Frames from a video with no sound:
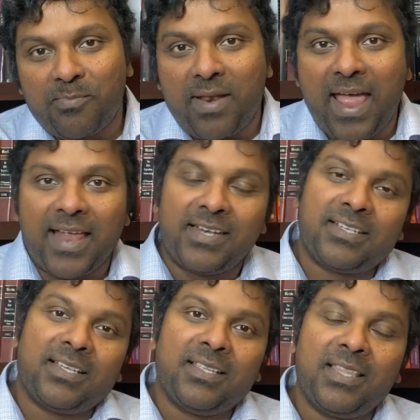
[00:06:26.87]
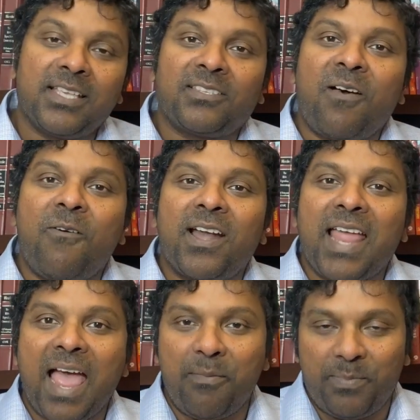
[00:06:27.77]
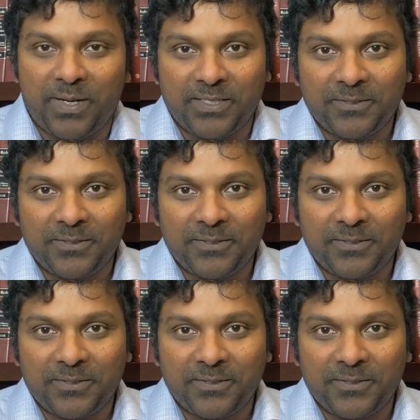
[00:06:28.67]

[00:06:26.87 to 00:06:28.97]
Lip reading: plant, they saw what happened.